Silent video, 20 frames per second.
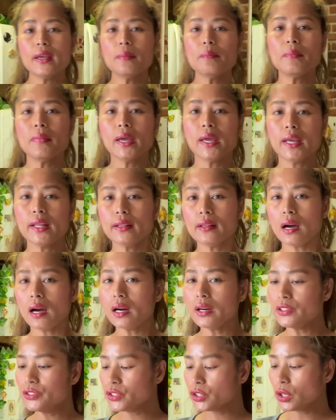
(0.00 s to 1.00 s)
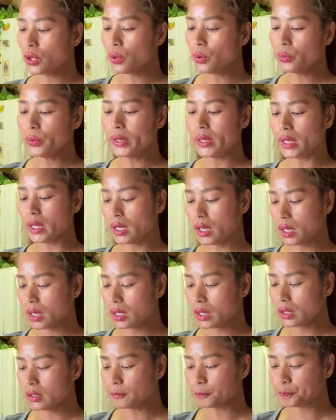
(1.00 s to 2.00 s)
made our dough
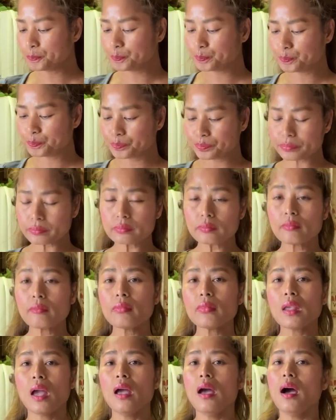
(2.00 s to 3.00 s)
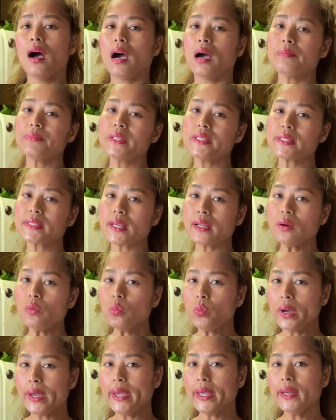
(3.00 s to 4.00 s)
here. I'm just gonna
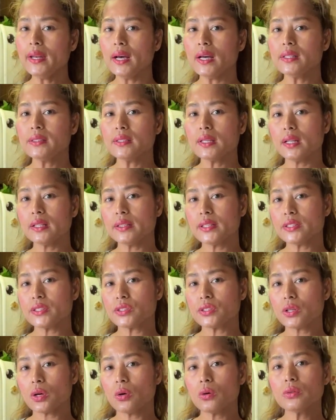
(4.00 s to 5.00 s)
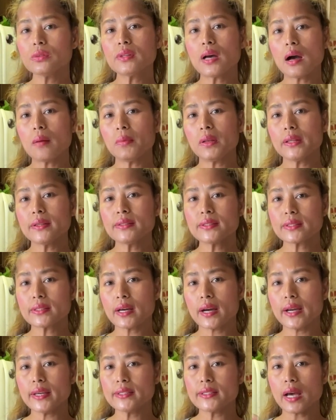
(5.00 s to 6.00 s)
wait until this dough double in
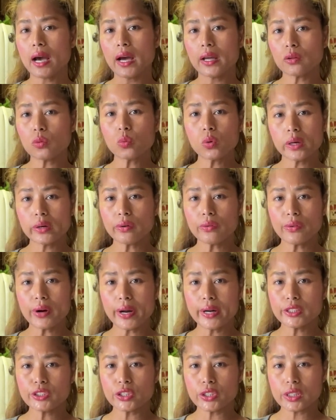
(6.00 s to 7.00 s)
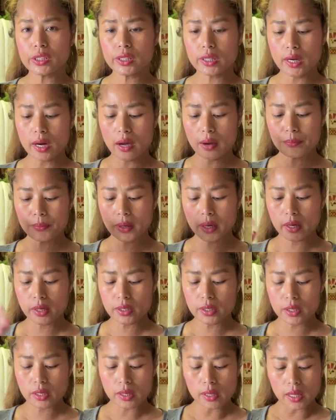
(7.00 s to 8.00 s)
size. I don't want to rush it. I'm
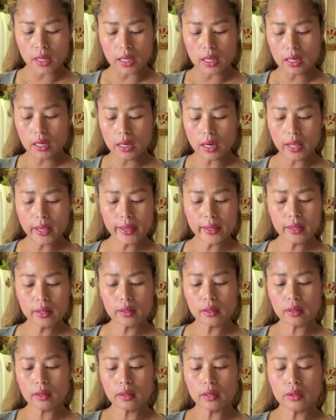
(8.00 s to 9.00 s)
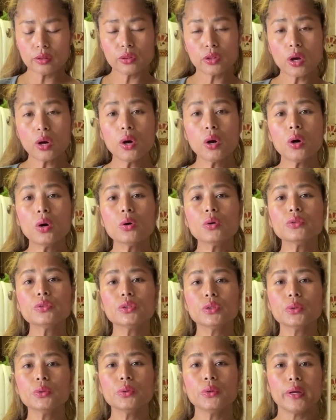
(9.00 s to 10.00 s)
gonna let the dough
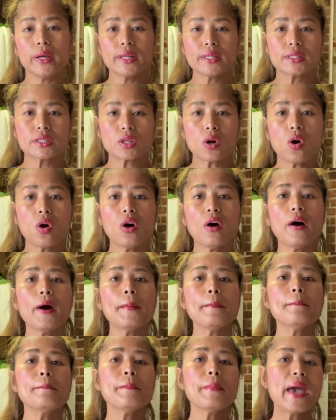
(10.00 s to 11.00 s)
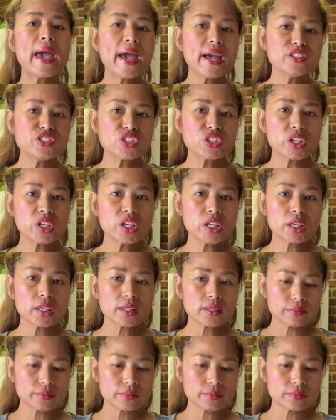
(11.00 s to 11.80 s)
do its own magic.